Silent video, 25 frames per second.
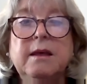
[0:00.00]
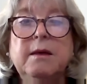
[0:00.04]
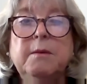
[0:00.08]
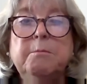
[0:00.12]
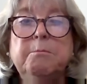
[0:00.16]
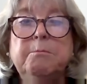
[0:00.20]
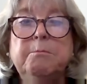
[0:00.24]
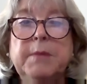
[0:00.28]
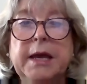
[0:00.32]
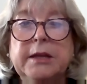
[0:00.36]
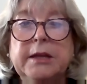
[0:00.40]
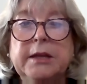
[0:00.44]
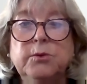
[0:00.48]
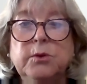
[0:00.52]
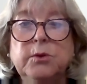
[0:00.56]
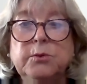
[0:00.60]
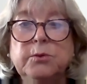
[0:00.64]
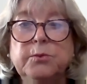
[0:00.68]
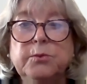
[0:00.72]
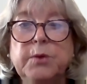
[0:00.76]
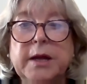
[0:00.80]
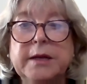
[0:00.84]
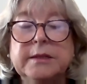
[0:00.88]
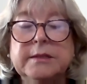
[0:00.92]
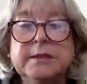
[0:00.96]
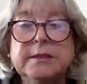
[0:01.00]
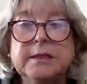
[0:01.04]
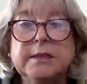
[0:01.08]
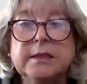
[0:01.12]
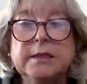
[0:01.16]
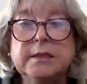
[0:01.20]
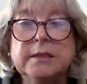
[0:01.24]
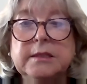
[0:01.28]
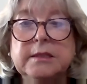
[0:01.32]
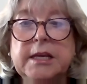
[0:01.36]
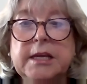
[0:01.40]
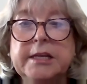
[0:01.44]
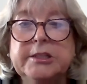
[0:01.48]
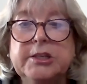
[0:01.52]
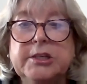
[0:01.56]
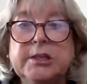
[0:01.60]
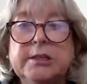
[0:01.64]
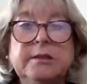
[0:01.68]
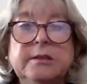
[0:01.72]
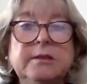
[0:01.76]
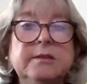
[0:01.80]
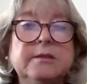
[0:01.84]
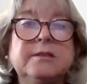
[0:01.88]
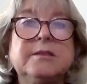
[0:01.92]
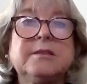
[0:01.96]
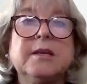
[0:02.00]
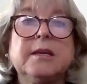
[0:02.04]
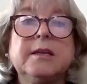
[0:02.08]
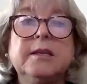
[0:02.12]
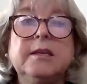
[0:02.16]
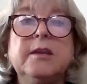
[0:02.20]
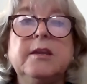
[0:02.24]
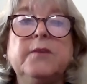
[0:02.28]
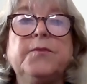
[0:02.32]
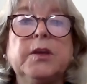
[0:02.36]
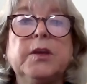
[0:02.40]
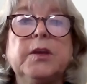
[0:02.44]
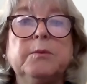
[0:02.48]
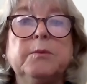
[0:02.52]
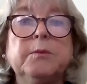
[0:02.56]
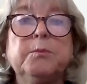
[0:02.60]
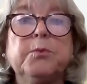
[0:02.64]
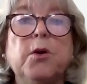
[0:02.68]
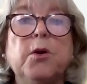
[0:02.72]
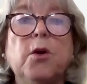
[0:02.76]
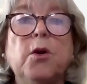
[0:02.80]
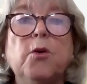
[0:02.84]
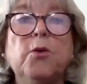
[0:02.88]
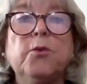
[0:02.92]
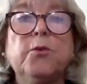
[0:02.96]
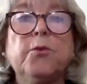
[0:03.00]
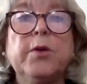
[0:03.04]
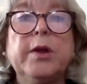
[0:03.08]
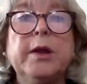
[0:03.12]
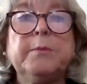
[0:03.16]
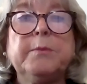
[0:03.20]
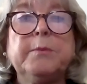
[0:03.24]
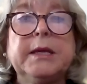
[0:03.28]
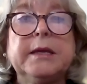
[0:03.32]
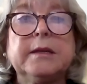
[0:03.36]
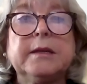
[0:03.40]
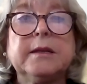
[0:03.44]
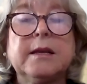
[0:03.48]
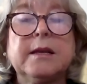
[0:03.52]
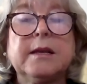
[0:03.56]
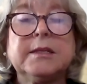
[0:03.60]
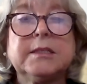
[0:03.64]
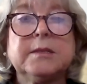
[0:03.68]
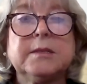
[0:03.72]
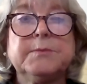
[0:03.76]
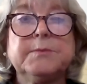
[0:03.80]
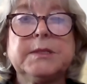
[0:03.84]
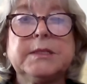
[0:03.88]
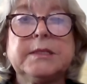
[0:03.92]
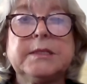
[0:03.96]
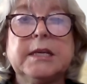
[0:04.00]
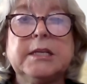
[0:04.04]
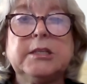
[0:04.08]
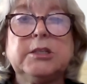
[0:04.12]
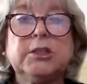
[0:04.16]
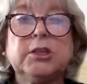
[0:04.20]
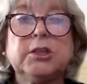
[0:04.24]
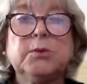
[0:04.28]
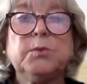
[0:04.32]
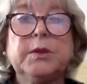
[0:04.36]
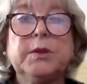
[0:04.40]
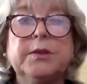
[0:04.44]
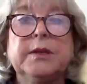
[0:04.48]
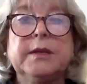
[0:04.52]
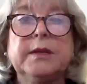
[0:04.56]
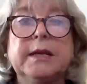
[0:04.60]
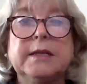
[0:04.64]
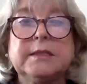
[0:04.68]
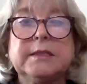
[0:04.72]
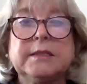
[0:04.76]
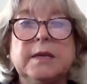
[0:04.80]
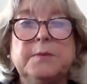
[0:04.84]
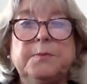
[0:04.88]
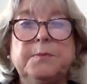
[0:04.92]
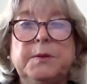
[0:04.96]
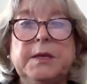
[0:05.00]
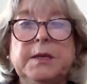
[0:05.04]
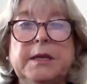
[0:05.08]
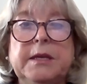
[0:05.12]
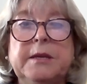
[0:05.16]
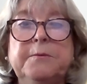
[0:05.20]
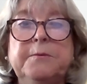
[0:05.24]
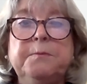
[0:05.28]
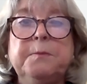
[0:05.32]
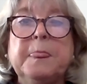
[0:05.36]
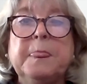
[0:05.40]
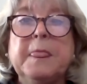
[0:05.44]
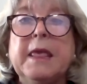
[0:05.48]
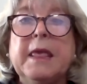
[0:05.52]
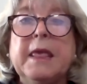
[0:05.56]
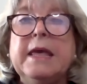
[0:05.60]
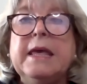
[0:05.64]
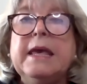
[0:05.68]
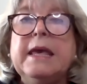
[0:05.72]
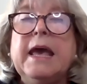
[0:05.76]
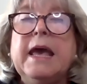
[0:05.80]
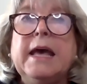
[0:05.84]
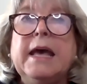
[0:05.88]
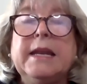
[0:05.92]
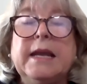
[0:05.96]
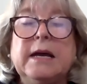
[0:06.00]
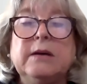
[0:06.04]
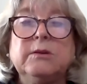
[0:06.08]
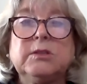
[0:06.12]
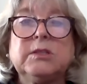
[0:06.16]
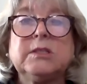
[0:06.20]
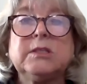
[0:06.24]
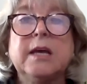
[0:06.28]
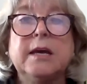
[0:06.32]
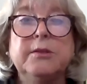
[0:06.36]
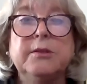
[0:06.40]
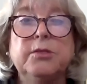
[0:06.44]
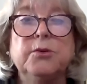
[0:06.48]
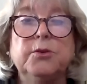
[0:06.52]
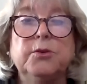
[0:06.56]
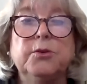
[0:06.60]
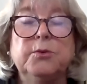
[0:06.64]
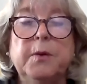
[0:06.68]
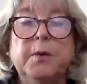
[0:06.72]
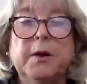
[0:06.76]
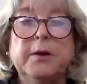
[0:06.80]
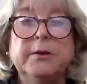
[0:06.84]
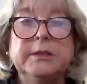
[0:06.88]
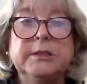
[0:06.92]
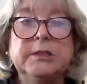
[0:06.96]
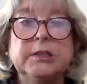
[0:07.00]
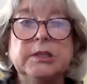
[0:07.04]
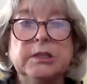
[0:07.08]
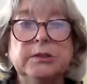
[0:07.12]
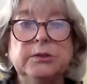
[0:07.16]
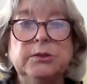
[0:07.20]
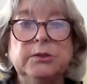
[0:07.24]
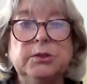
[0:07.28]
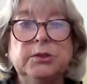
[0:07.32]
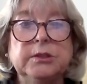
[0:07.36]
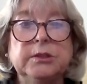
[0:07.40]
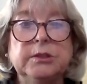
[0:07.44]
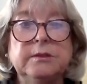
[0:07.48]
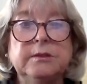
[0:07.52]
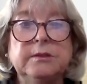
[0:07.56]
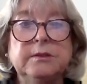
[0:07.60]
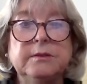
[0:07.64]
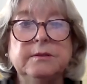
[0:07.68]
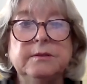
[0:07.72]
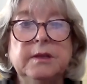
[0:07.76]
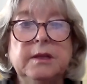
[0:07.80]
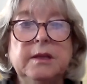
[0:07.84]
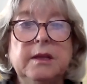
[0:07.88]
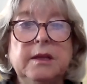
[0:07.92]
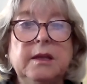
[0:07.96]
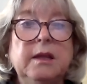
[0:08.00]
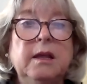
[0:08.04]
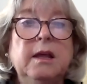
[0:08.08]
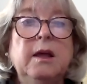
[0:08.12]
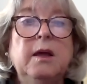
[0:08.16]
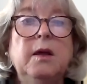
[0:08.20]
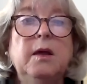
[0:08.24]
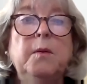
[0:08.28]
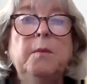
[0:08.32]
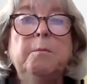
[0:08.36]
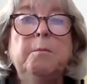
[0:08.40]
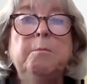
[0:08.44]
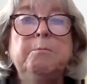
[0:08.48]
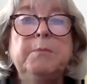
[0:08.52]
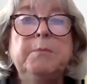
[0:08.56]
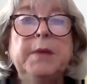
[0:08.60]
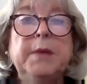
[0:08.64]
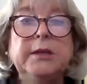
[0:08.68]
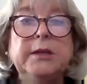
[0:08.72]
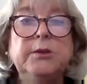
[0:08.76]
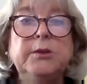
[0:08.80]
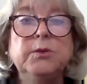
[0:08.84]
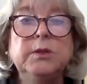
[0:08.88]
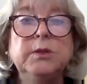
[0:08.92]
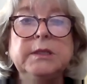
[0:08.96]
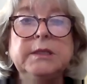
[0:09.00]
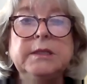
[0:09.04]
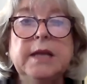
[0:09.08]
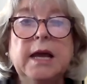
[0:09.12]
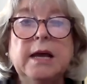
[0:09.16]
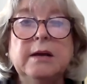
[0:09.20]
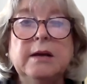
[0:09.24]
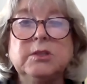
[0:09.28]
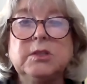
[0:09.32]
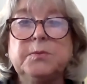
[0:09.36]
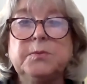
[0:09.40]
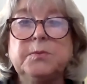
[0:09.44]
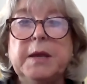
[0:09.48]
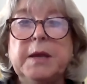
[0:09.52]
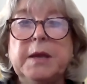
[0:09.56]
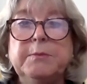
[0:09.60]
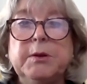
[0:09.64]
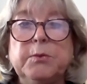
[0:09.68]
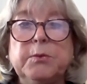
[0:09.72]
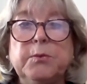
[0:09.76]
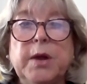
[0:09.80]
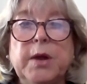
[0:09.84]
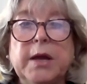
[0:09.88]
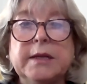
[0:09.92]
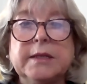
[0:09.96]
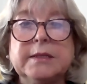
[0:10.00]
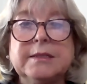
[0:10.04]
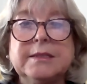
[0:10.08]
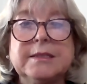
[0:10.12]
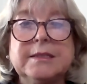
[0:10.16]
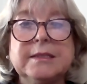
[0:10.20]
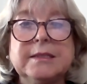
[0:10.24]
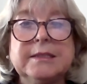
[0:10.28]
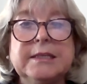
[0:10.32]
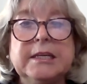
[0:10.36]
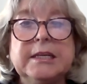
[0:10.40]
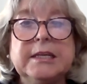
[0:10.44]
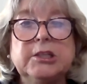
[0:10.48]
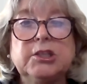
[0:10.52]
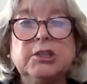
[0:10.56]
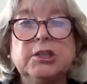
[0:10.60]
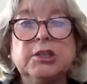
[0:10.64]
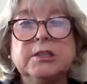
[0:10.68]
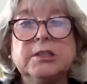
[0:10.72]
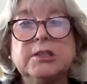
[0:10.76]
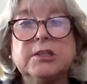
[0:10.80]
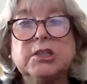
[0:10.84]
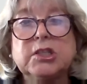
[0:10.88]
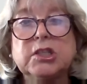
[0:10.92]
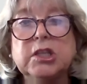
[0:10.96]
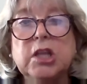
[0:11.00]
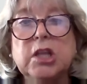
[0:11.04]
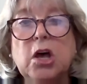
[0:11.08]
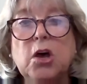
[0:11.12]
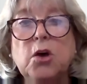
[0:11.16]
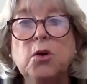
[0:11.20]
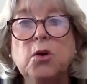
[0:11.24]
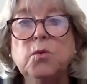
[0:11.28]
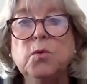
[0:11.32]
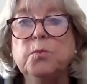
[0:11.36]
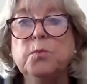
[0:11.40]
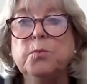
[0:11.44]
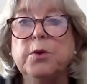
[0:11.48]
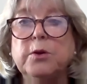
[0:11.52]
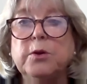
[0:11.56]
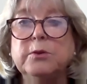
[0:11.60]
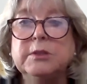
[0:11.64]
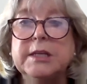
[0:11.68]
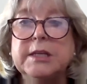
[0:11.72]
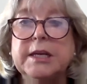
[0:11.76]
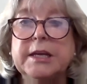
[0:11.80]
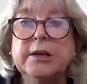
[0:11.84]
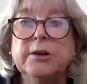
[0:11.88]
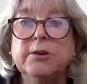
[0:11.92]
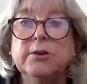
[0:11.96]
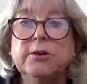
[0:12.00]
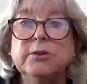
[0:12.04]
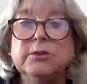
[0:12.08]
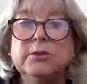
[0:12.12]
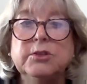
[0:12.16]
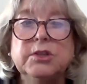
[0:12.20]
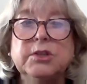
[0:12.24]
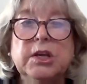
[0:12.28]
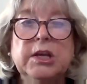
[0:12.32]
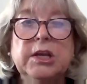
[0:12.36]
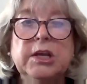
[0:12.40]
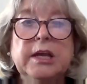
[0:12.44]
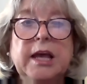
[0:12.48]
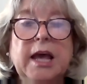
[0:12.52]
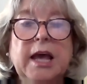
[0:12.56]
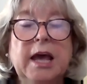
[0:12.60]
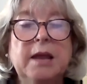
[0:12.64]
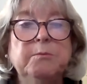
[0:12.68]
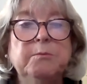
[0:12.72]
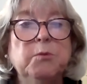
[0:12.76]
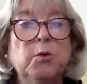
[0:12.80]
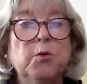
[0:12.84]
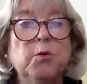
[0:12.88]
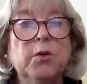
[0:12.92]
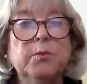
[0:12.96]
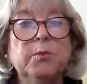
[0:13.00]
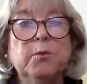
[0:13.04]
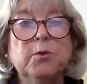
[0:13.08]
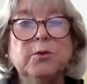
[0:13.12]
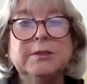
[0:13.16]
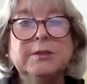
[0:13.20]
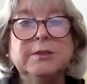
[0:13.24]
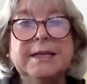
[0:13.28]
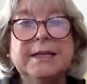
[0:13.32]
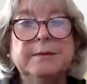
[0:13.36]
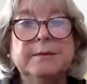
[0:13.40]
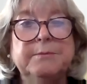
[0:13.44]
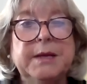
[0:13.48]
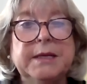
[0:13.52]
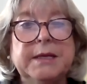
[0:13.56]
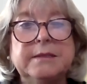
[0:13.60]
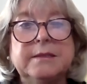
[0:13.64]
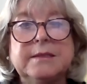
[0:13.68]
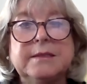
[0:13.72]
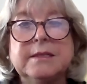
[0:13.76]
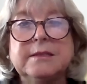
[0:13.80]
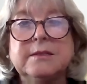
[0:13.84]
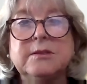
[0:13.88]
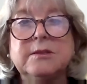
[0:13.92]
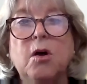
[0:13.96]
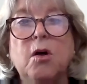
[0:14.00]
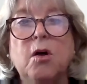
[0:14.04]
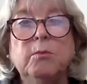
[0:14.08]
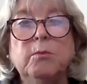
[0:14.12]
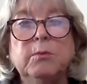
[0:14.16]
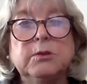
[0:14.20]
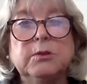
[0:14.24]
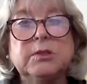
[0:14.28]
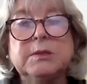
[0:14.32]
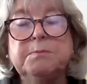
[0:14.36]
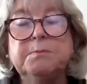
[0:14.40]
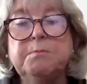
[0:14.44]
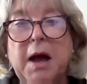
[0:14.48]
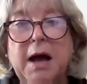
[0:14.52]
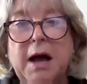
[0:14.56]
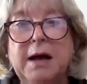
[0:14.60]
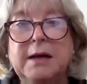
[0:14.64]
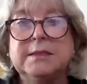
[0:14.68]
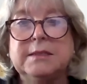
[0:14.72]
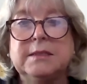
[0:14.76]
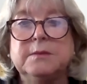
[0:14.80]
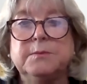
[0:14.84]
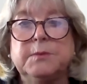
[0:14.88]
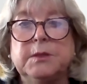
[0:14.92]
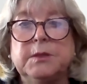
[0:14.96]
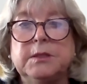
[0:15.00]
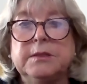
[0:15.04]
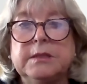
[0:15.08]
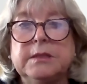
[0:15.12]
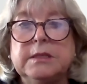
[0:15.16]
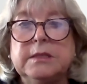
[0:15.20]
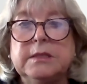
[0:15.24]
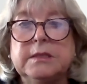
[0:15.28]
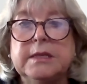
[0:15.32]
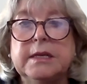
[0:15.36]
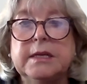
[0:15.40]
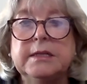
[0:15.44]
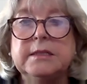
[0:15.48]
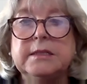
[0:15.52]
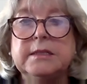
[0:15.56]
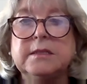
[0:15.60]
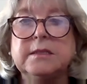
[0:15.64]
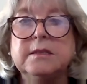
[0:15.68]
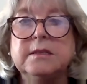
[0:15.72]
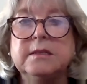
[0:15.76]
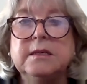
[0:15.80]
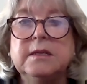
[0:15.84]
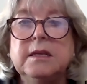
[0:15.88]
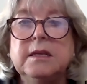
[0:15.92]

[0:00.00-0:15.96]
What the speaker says: manual reconciliation, significant programming and customization within SAP, and outside third-party solutions. Manual in-house payment reconciliation is slow, prone to errors, and more data makes this almost impossible these days.